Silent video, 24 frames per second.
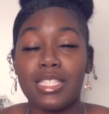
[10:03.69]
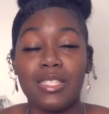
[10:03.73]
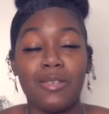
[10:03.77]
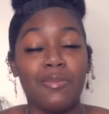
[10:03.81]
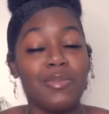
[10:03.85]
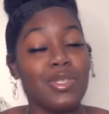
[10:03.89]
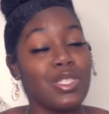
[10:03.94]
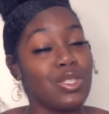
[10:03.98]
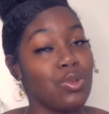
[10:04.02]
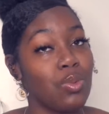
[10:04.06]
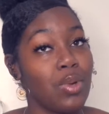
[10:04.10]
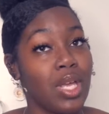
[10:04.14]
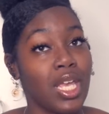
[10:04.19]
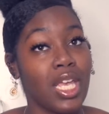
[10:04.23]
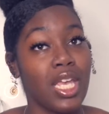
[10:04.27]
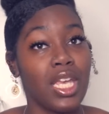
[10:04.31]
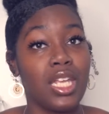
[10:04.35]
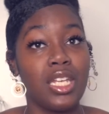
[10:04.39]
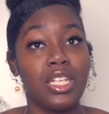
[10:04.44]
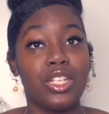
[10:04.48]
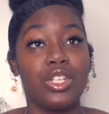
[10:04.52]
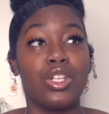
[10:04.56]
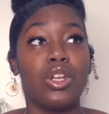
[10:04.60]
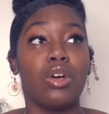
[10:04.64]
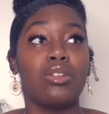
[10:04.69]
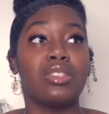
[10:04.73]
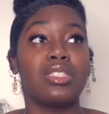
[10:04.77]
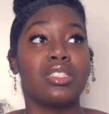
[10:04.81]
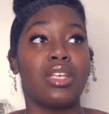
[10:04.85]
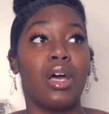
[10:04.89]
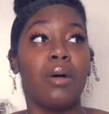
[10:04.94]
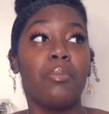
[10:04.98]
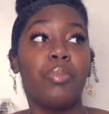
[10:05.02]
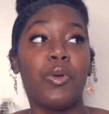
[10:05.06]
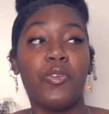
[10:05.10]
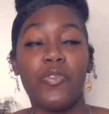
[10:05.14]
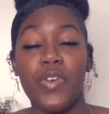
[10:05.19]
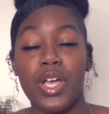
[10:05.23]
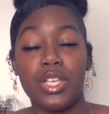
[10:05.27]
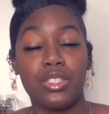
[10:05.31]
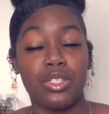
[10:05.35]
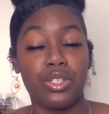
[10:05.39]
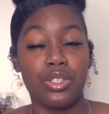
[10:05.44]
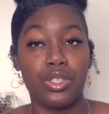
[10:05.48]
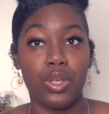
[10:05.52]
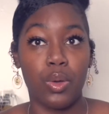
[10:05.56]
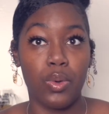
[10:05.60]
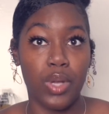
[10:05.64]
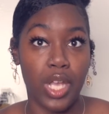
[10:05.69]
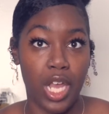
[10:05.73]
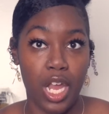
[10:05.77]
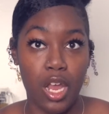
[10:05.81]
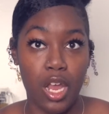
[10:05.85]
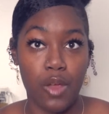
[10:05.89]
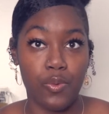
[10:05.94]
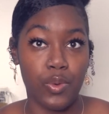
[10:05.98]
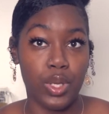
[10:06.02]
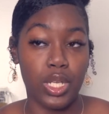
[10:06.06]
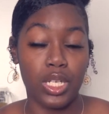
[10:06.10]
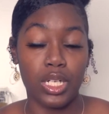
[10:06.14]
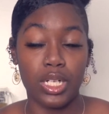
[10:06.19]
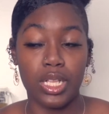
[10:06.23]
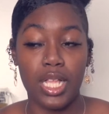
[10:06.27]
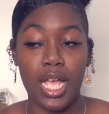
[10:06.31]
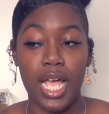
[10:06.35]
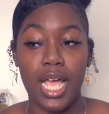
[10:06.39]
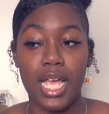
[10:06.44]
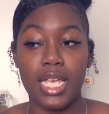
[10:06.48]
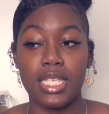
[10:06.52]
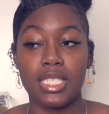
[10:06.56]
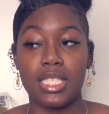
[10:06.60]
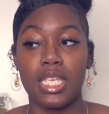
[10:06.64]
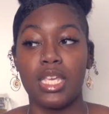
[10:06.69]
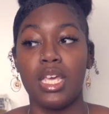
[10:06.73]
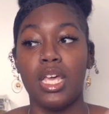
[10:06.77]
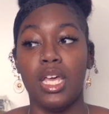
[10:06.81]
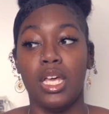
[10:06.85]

in between. You know, some professors don't care if you eat in class.